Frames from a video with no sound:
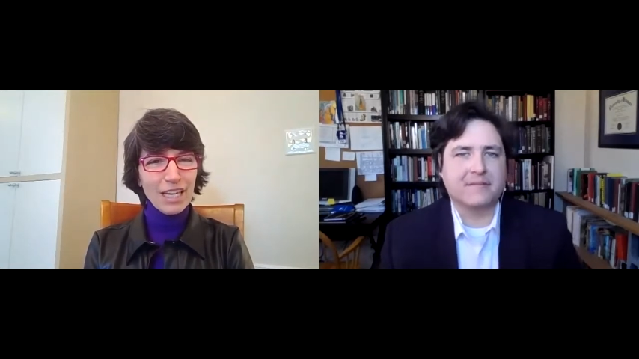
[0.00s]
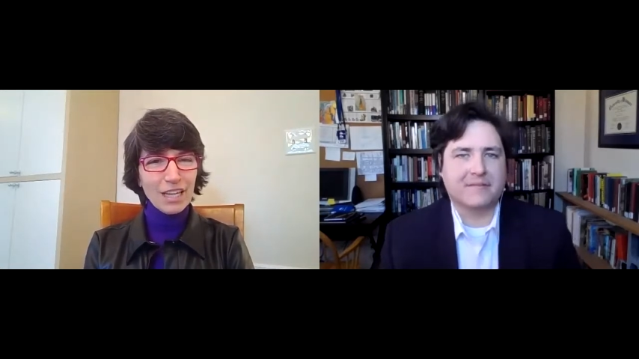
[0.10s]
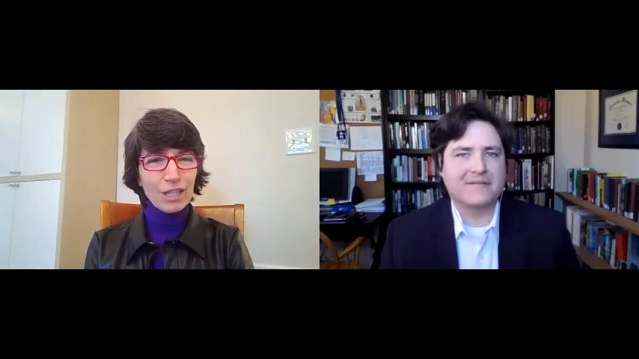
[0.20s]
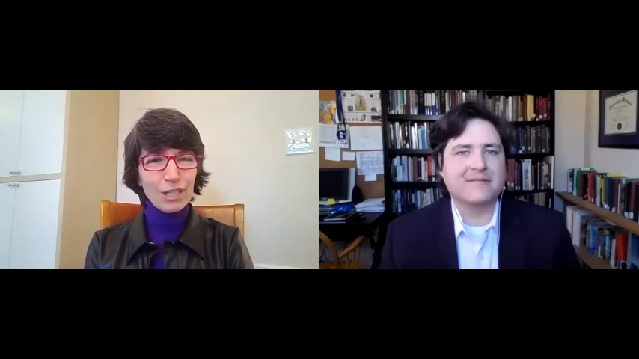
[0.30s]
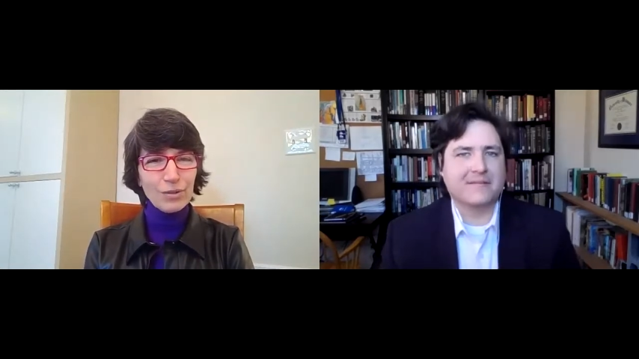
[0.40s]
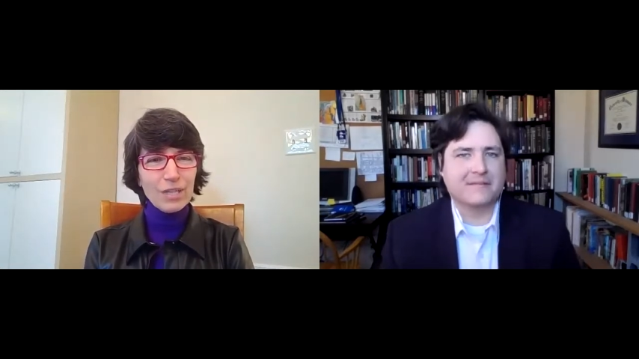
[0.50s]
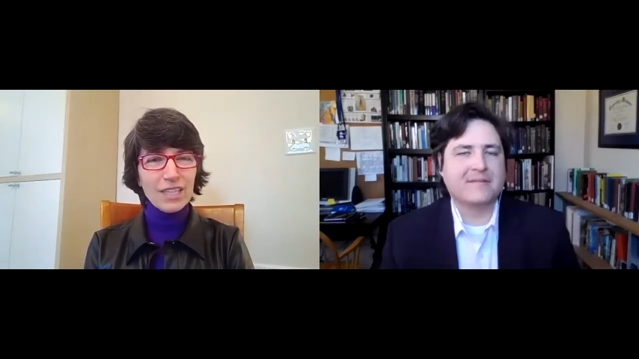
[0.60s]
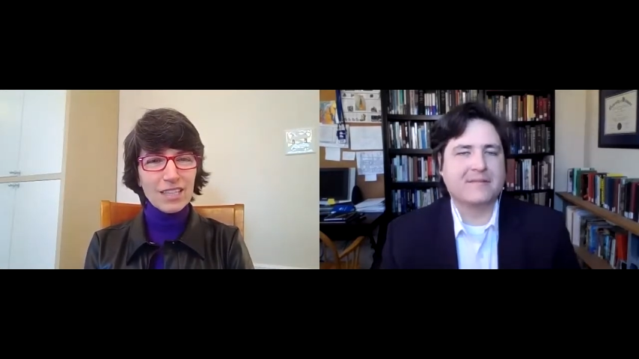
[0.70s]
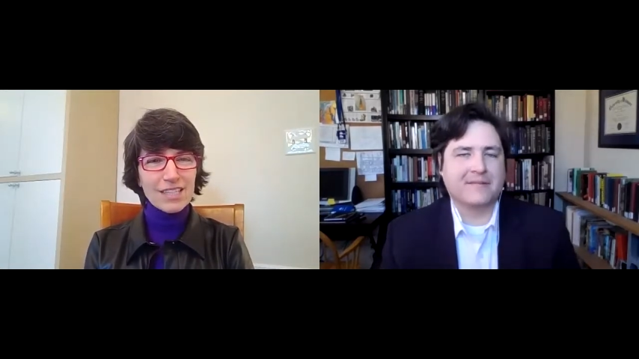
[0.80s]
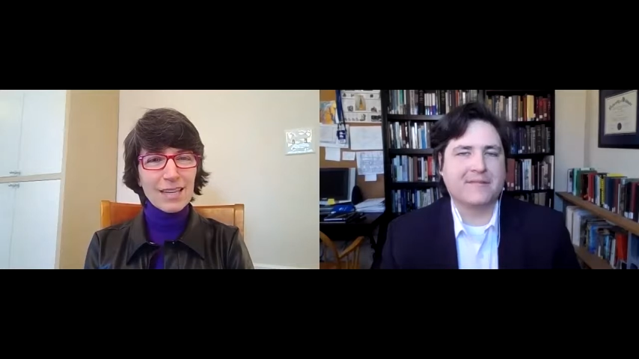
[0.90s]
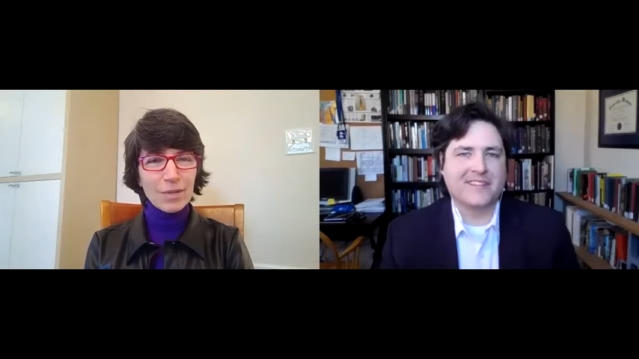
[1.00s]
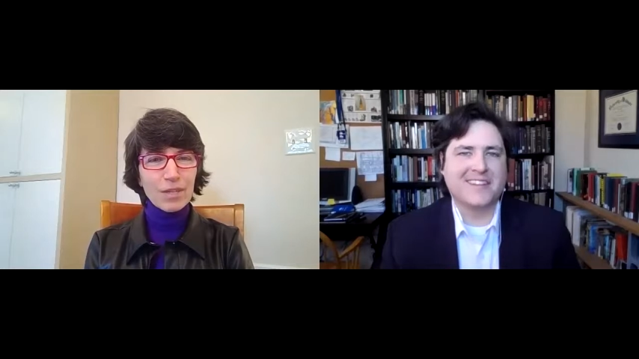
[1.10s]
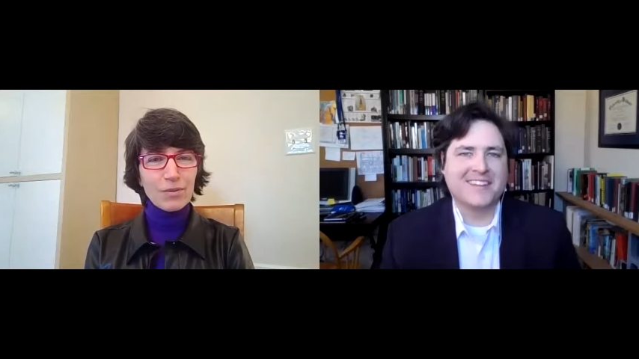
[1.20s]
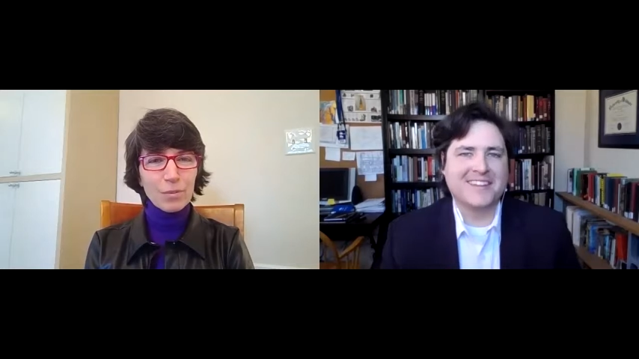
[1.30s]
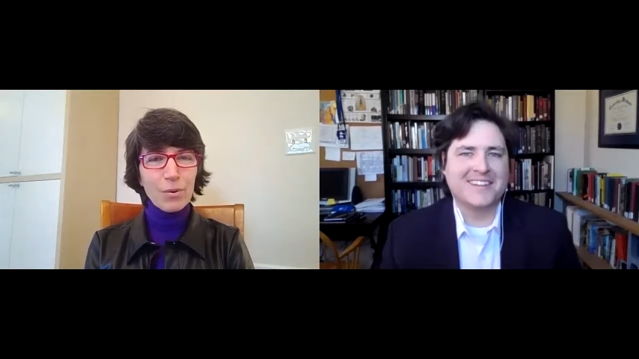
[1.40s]
Speaker 1: included in some of the
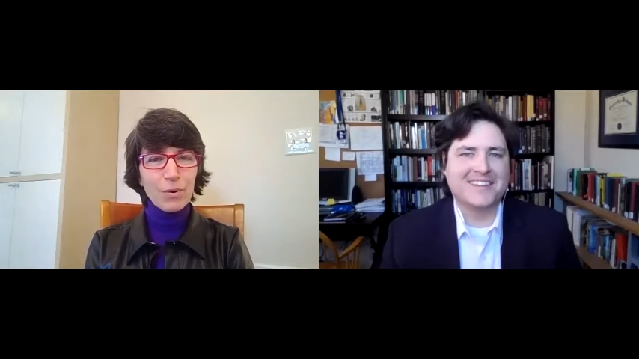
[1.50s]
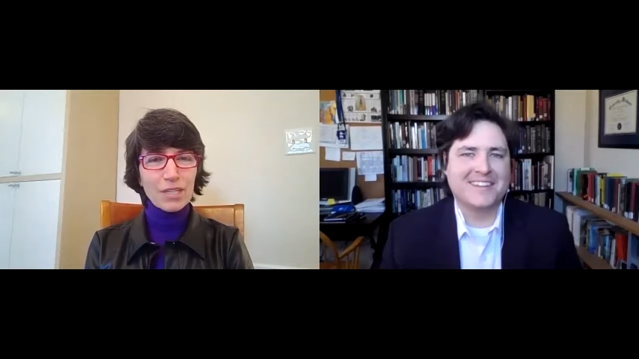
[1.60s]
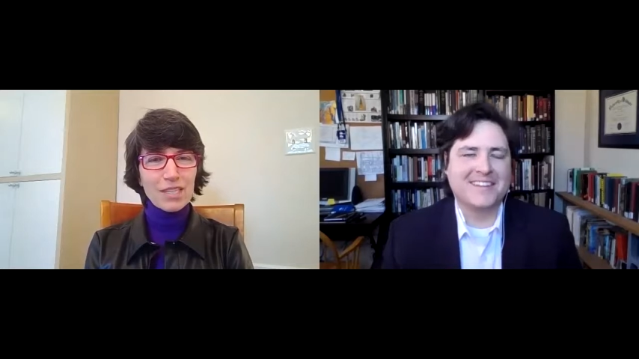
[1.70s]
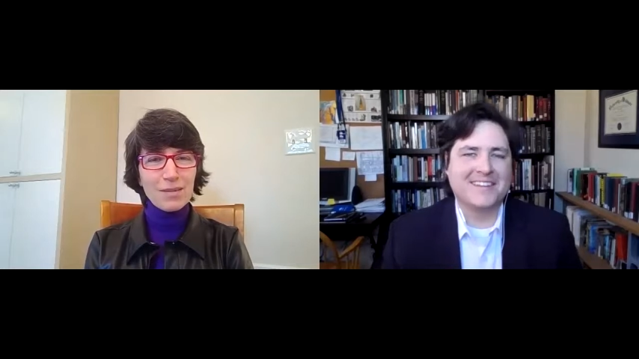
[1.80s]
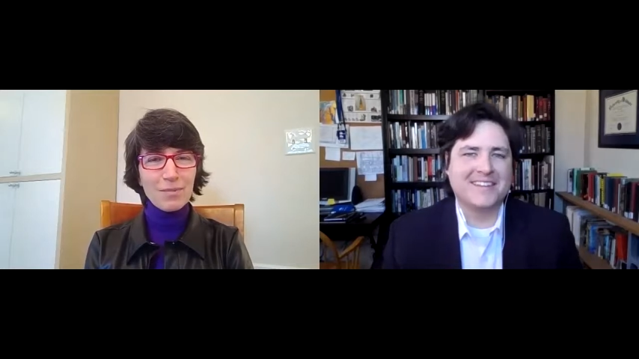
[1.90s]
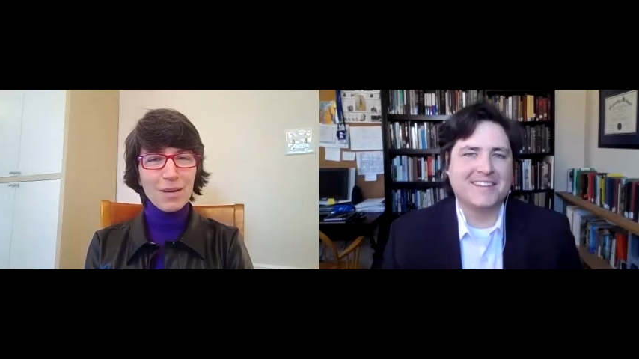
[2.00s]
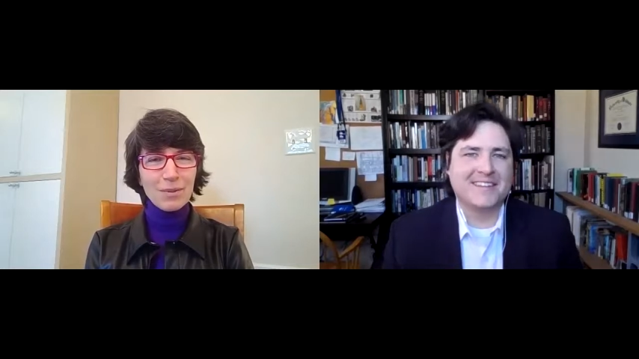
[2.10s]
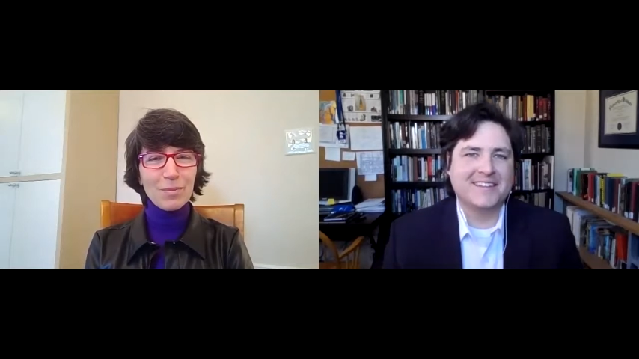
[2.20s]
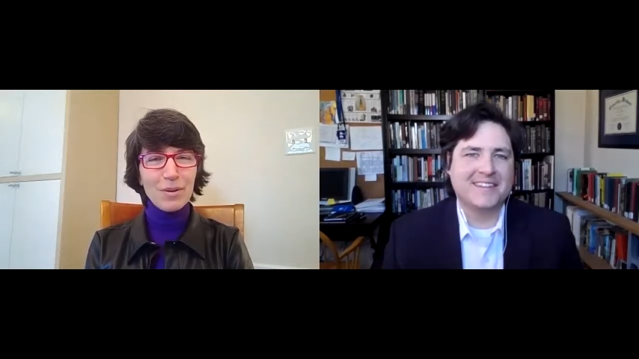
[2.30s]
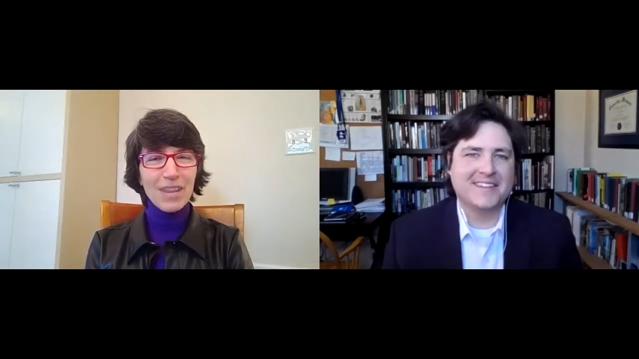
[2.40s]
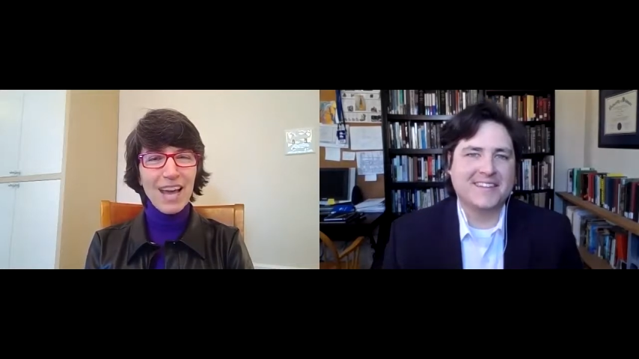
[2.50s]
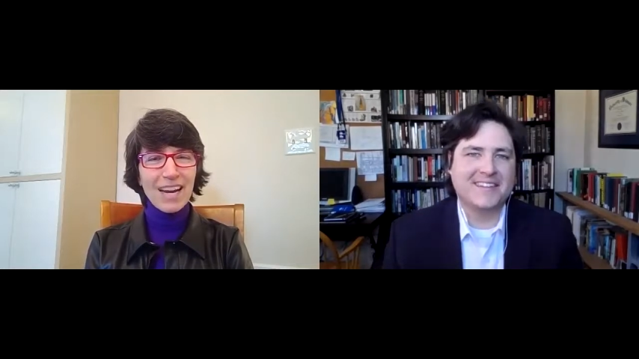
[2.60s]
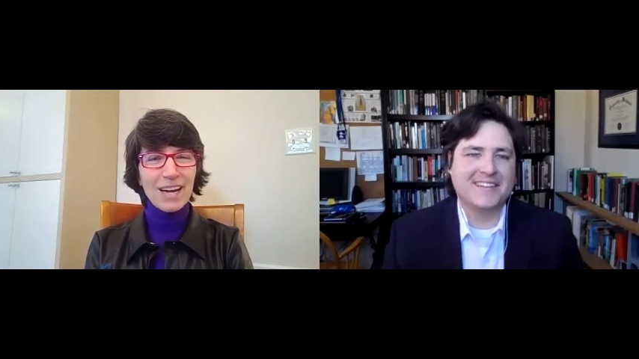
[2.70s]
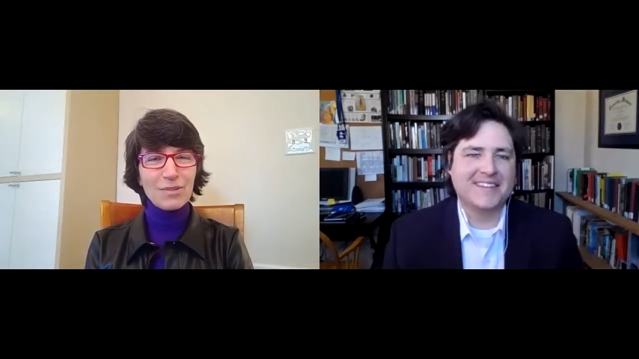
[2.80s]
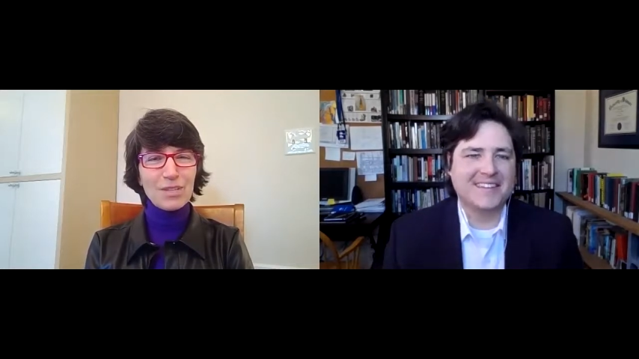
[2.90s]
reports to be able to pull that
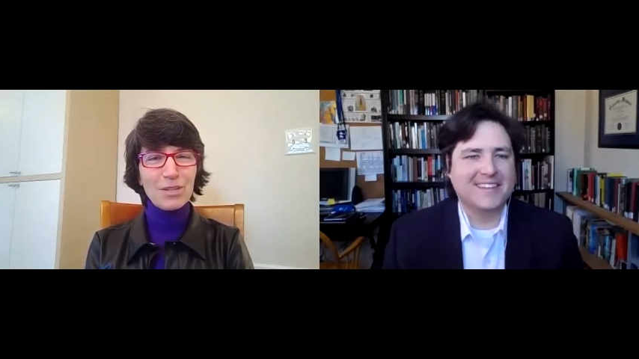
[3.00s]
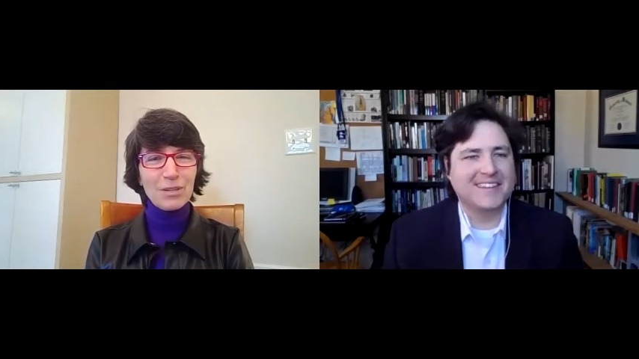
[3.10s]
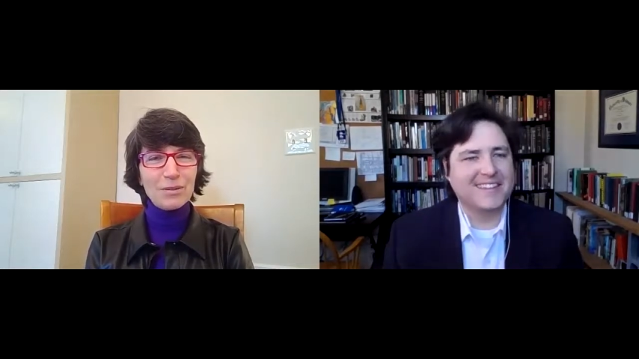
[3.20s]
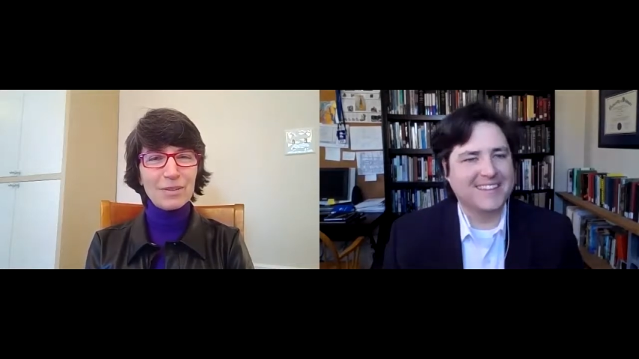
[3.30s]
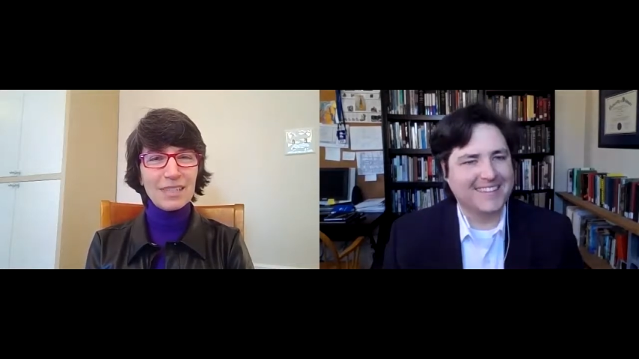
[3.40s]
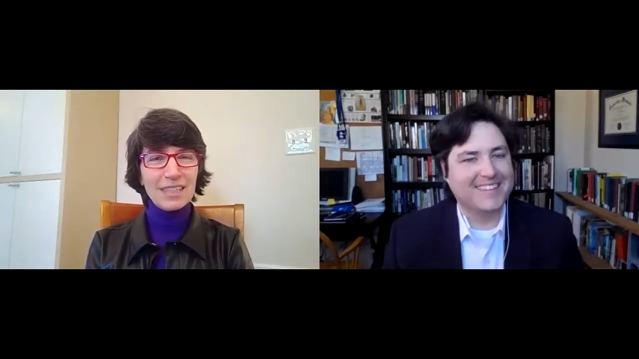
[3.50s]
out too